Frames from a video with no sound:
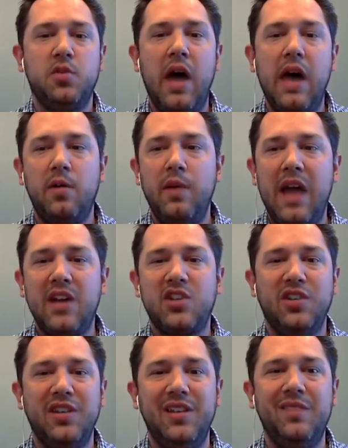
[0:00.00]
is, well, how do we
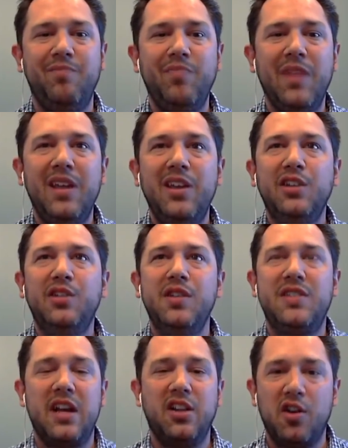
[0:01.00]
actually do
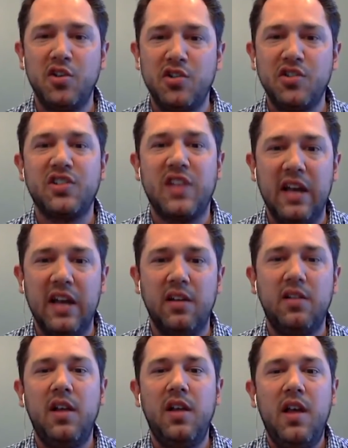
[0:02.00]
this at a larger
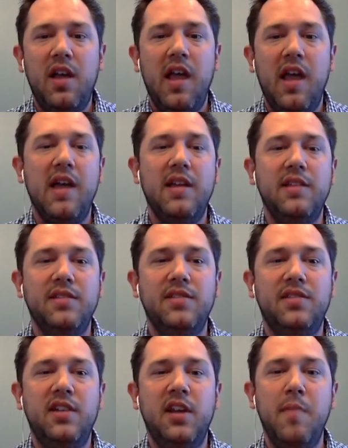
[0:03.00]
scale and
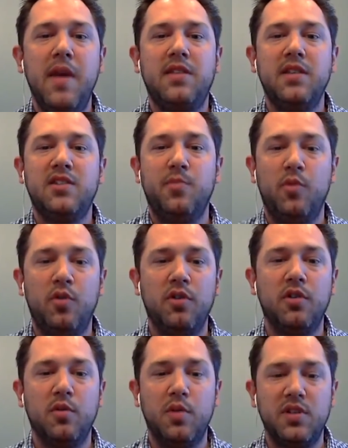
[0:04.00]
make this
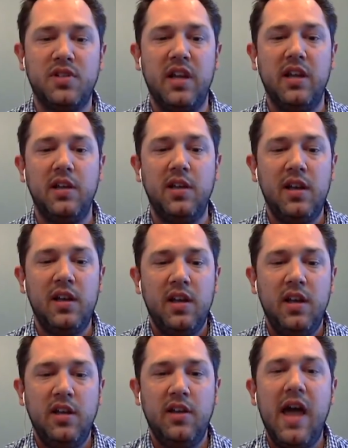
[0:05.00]
more, we'll say,
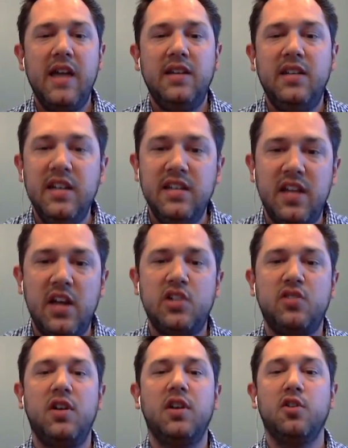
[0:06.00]
IT
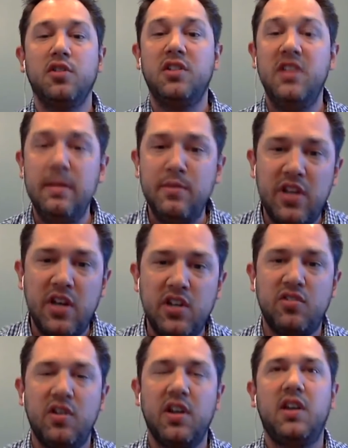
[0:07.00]
centric or team
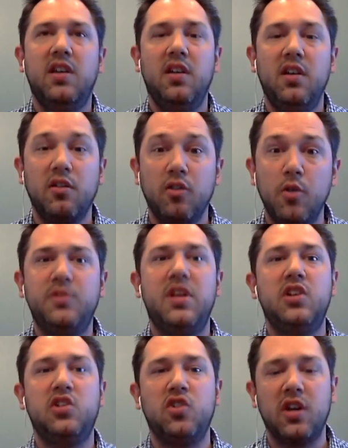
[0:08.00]
centric, group
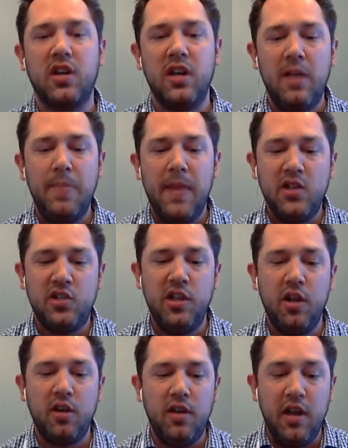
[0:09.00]
centric, and
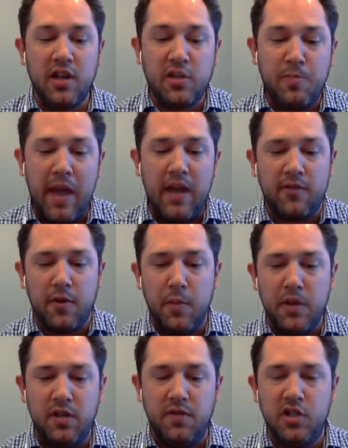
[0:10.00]
expand from
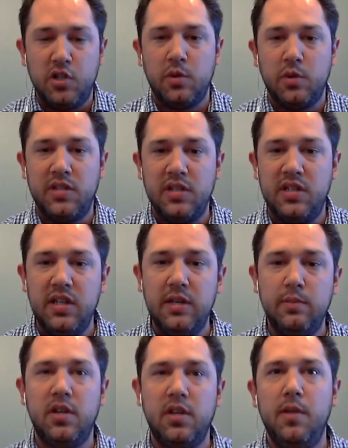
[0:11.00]
individual to
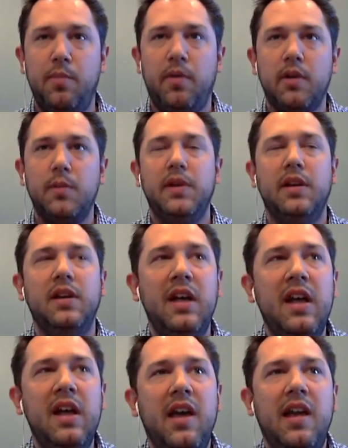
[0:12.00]
team to department.
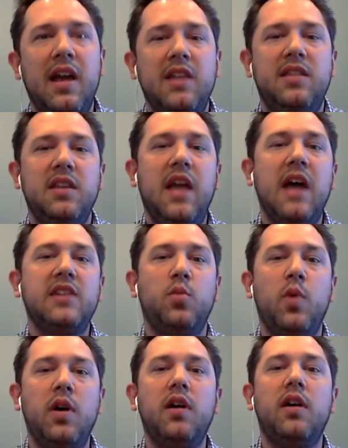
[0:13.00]
And I think that's
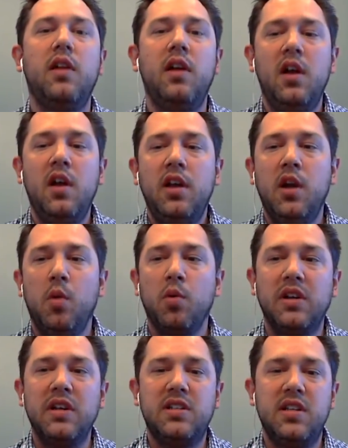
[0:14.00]
where we're
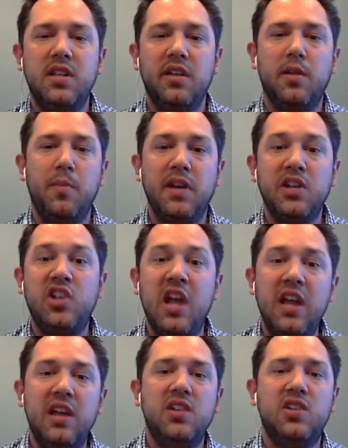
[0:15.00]
going to see like the biggest
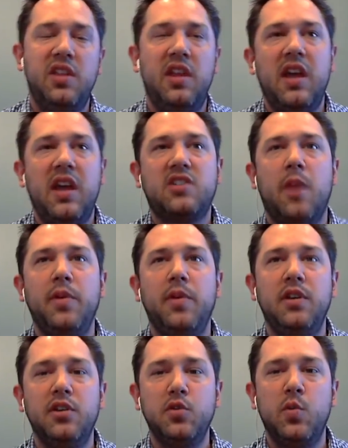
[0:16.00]
change in the next couple of
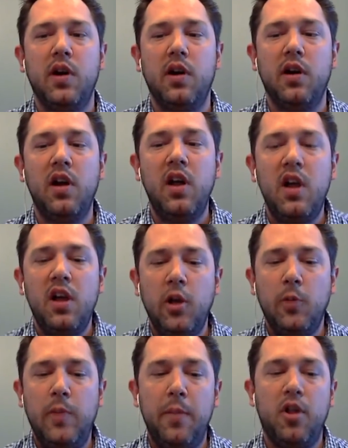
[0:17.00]
years, where
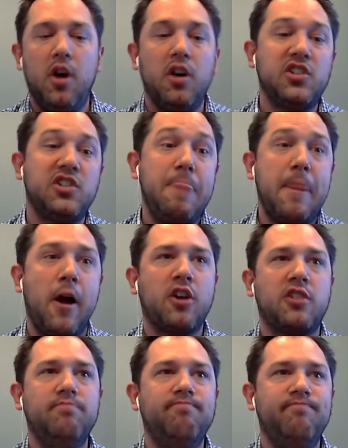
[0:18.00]
people are
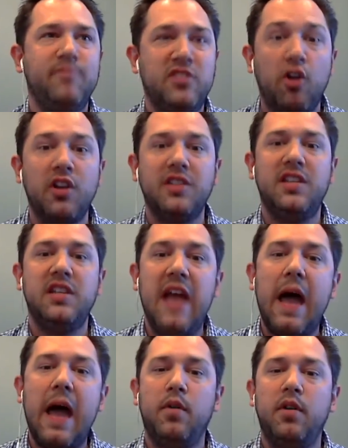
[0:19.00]
starting to
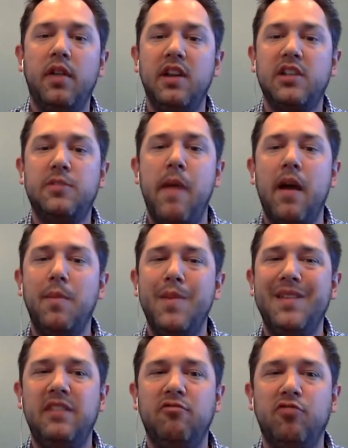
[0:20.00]
dabble and
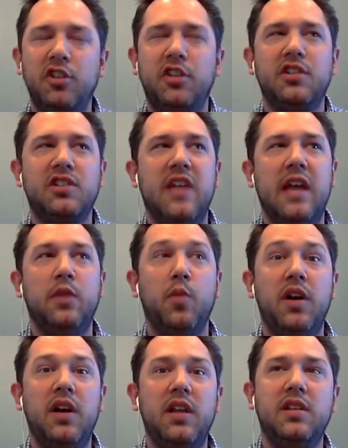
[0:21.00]
experiment and really understand
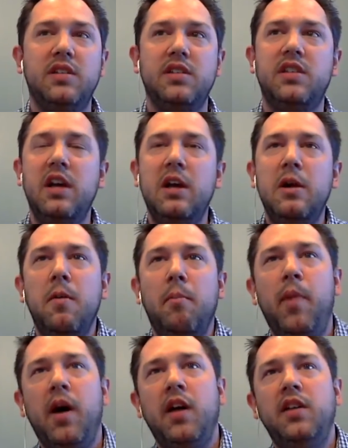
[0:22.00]
what it is.
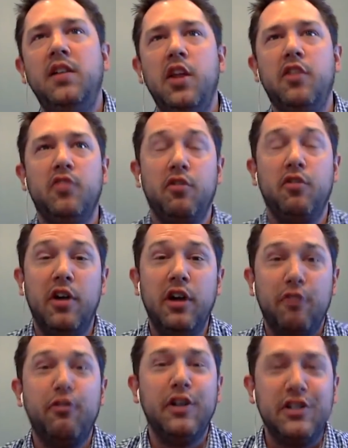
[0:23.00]
But
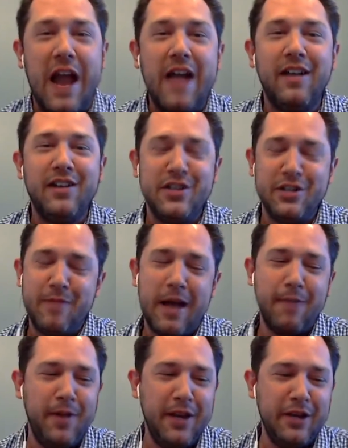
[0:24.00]
the real challenges, in
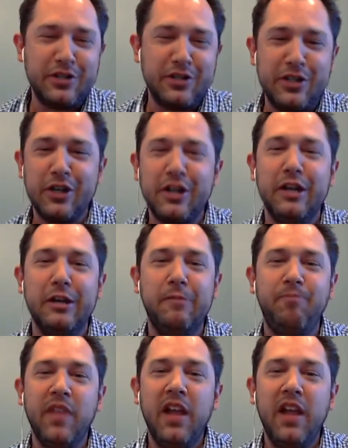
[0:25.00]
my opinion, are still gonna